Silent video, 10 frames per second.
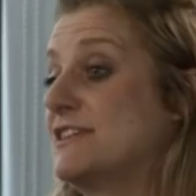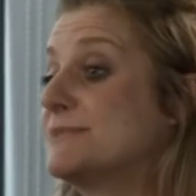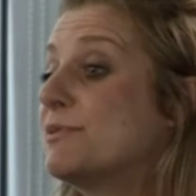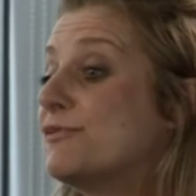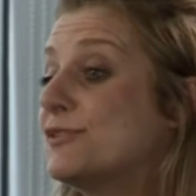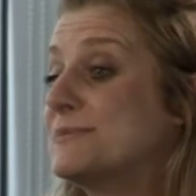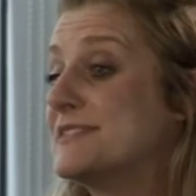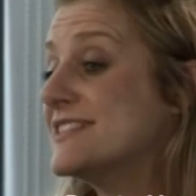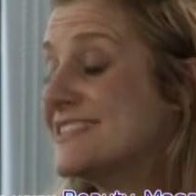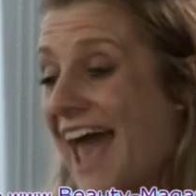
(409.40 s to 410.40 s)
in its
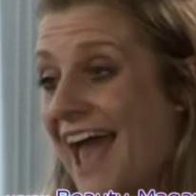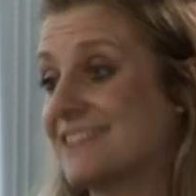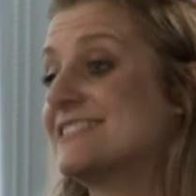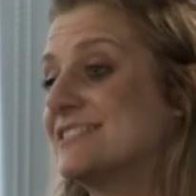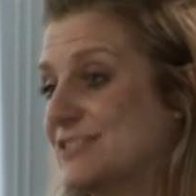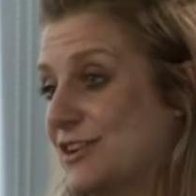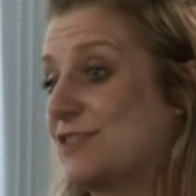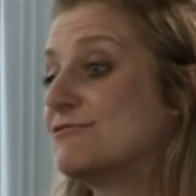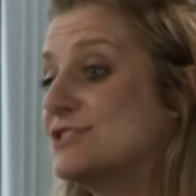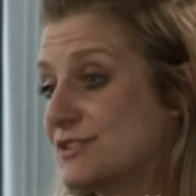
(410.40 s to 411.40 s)
performance is excellent
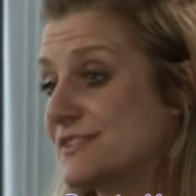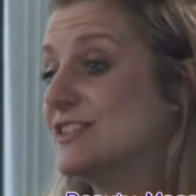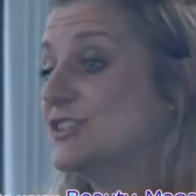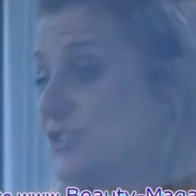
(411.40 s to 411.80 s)
at reducing